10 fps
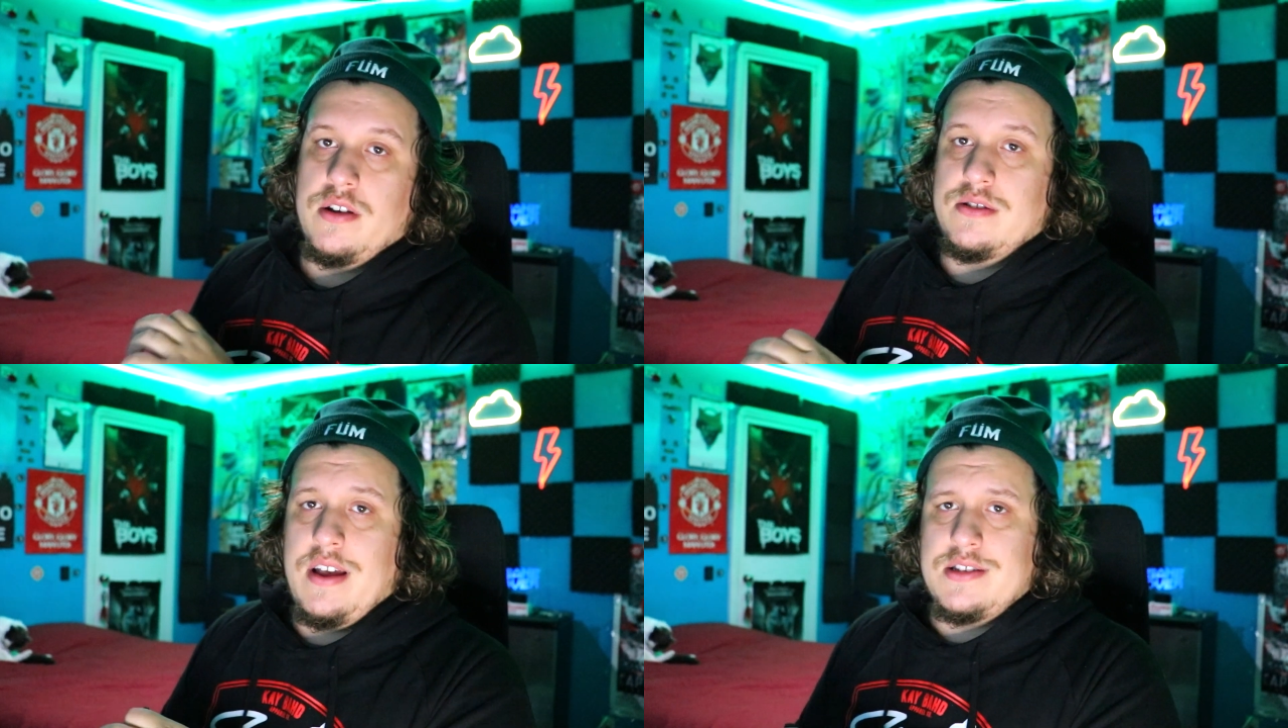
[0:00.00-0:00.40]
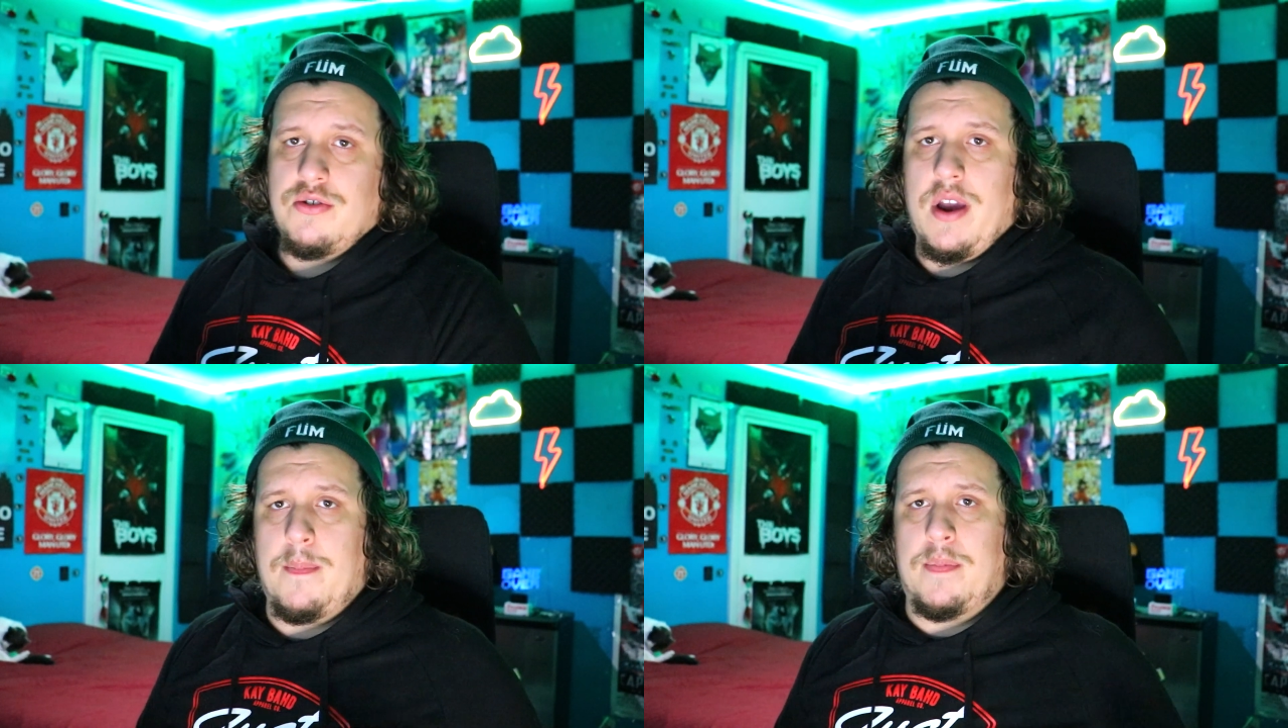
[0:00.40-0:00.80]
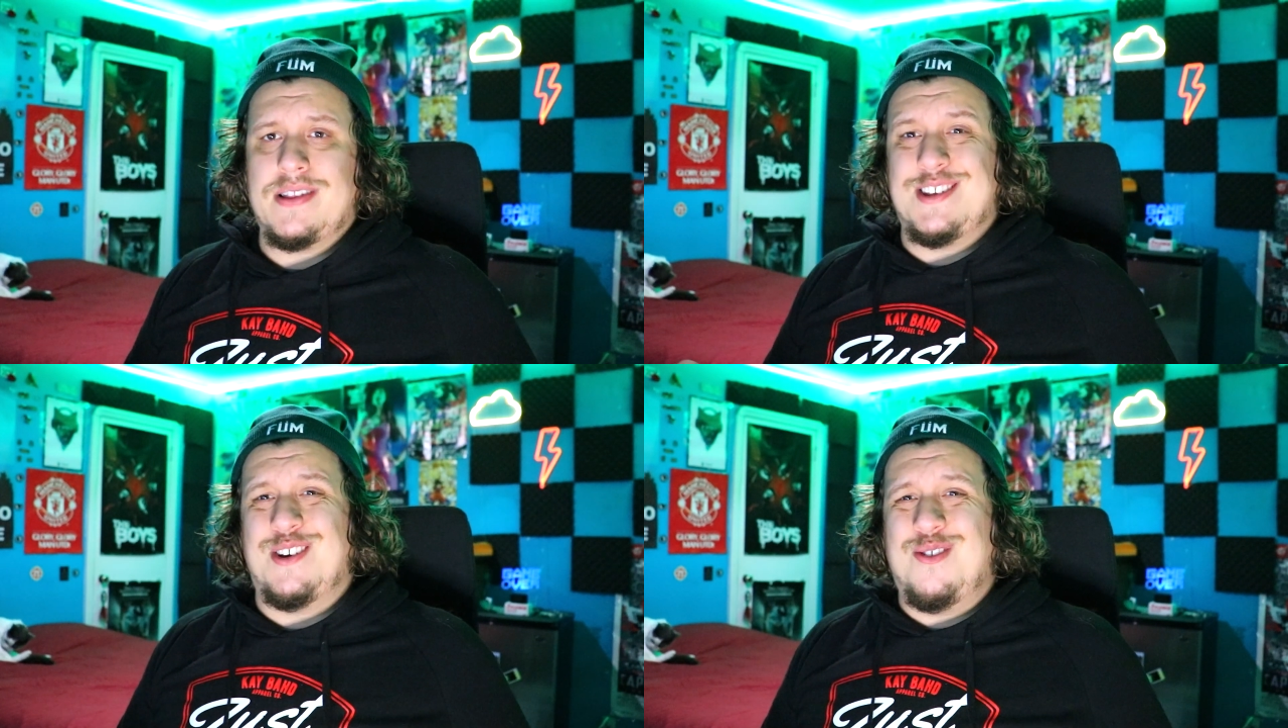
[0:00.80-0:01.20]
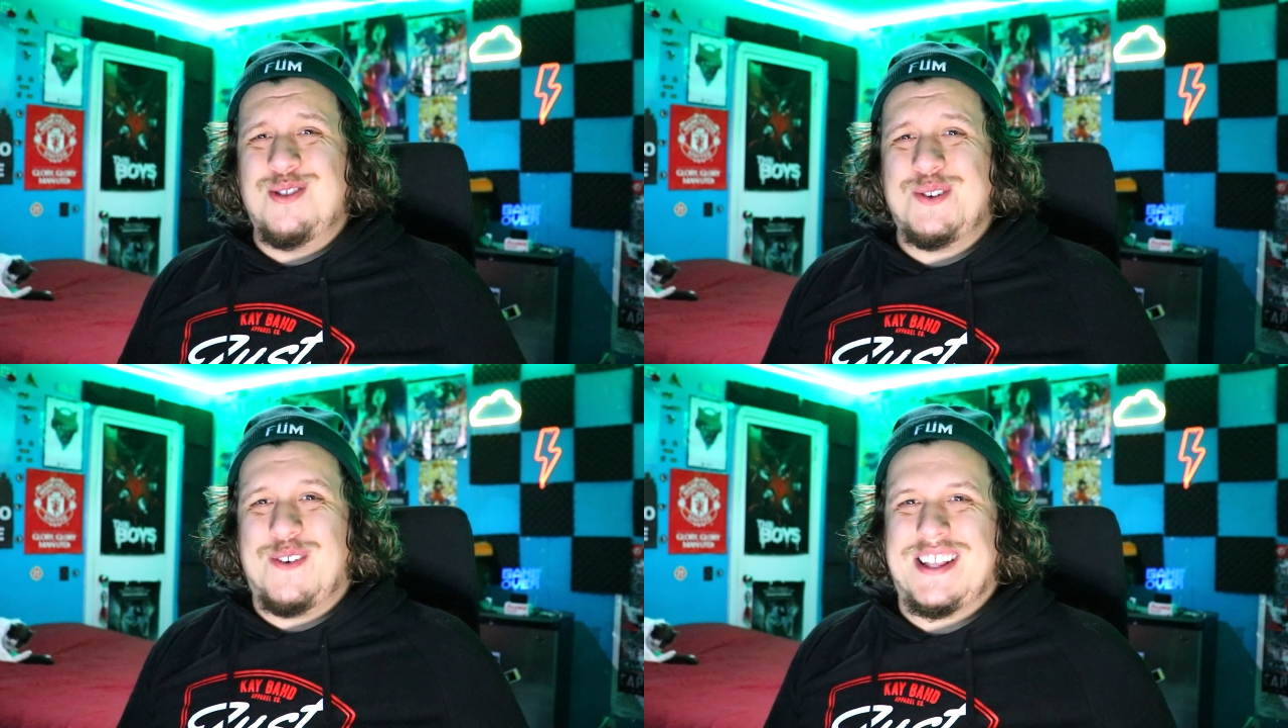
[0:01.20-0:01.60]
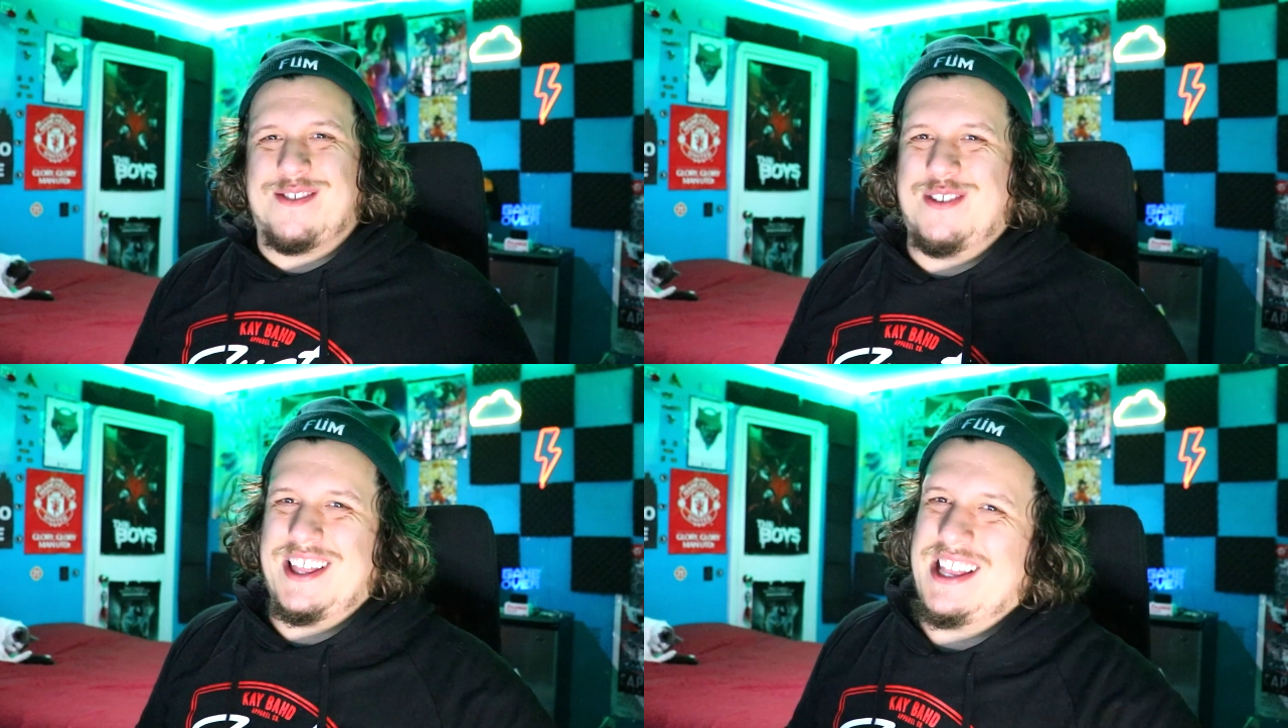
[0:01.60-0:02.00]
So that's great. But the only way
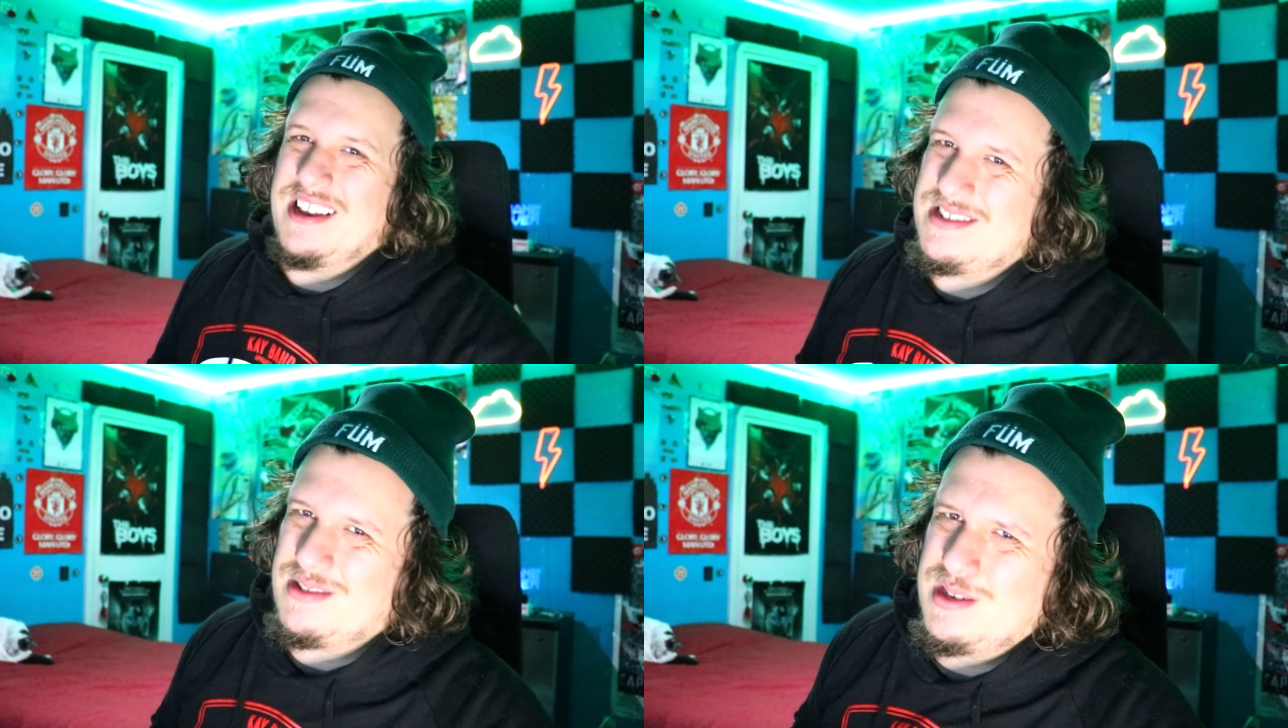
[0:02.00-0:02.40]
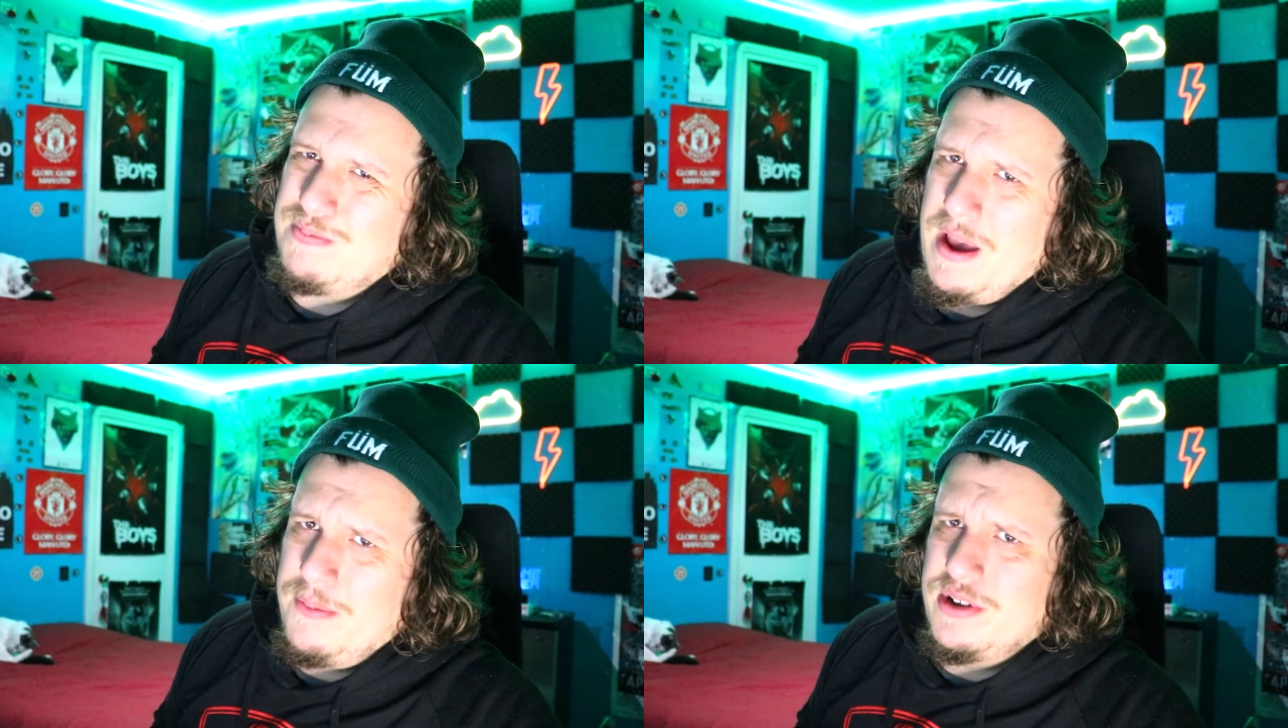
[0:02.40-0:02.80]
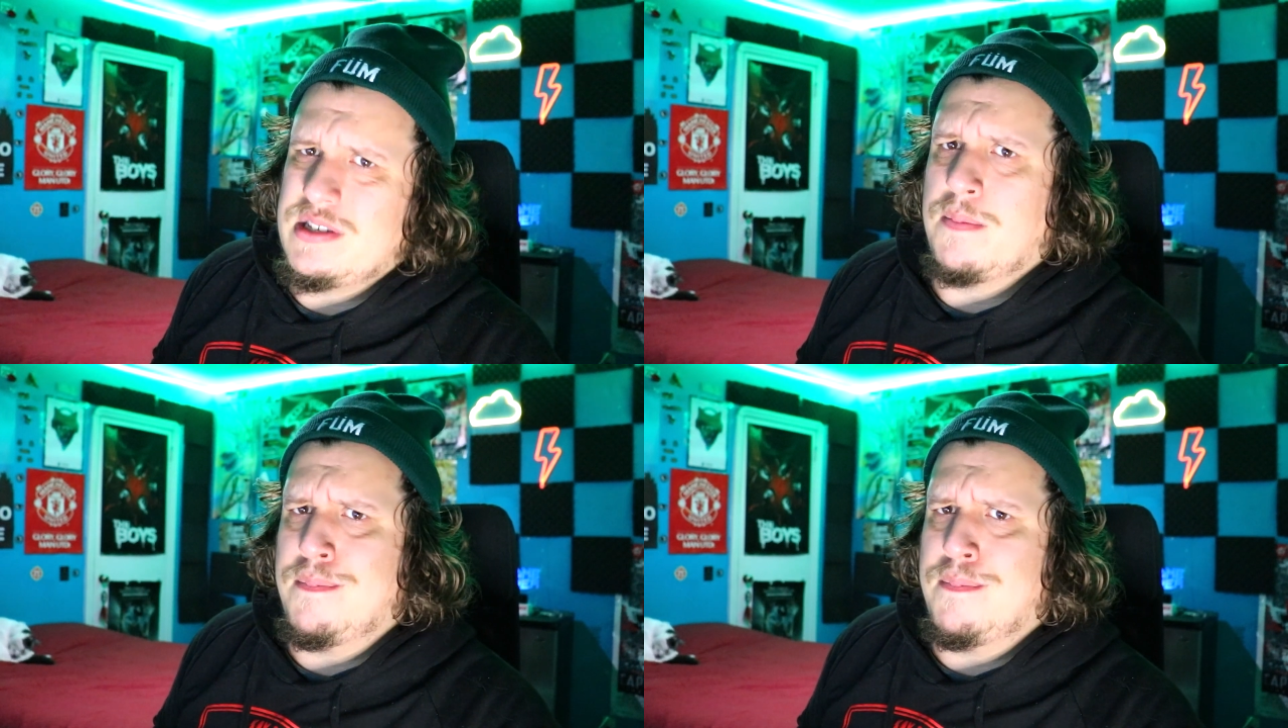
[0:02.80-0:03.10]
to really test out this bad boy is to